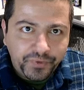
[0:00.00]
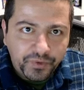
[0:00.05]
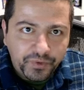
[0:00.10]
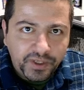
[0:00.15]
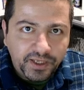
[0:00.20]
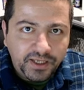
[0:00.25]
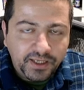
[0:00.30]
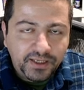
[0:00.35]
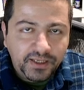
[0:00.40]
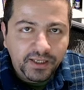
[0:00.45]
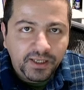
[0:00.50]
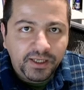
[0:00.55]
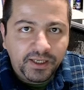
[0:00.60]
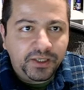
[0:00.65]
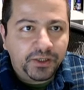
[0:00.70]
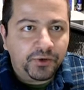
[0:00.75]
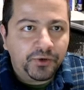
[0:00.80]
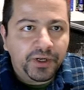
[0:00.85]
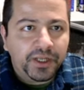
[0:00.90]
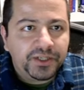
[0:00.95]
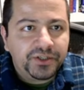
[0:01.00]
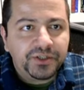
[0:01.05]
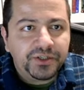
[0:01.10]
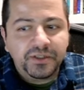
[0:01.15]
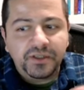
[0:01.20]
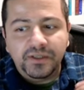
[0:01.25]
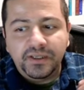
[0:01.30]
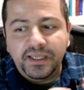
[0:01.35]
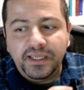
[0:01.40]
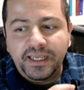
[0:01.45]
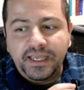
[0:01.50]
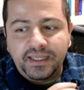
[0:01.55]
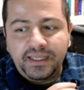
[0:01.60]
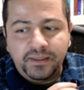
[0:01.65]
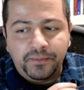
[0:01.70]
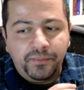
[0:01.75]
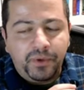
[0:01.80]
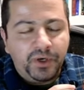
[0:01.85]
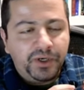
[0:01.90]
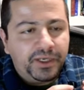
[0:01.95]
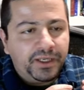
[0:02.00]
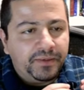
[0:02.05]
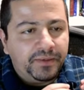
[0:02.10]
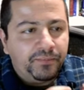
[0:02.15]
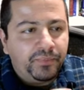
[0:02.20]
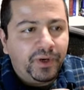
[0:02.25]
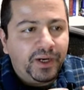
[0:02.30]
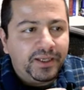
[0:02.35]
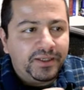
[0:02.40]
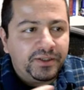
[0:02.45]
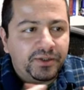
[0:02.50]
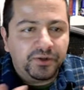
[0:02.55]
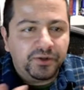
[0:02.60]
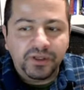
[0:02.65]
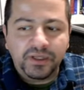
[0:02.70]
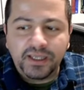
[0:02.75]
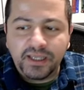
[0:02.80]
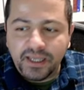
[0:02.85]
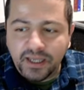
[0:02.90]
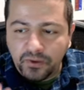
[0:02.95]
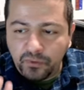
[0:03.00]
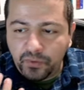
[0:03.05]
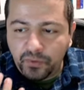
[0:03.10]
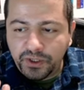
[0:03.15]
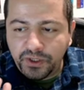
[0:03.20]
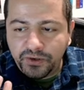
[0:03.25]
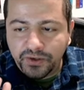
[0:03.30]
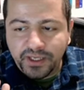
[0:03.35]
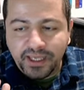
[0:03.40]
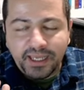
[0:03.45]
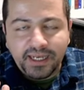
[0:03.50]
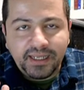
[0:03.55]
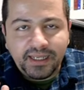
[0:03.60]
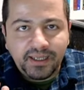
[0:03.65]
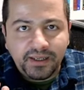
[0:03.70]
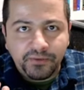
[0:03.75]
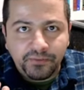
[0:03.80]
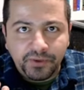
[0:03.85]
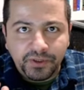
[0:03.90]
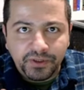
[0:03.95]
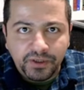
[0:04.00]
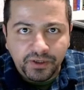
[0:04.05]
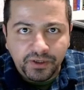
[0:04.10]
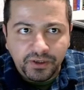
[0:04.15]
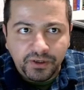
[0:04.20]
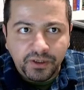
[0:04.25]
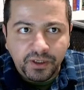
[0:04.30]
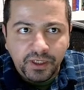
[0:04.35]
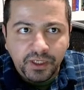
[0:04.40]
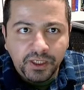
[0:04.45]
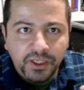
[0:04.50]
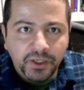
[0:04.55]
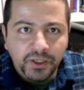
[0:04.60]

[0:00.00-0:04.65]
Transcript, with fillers: Okay. You're not just looking at the market price, you're looking at what you're getting in return,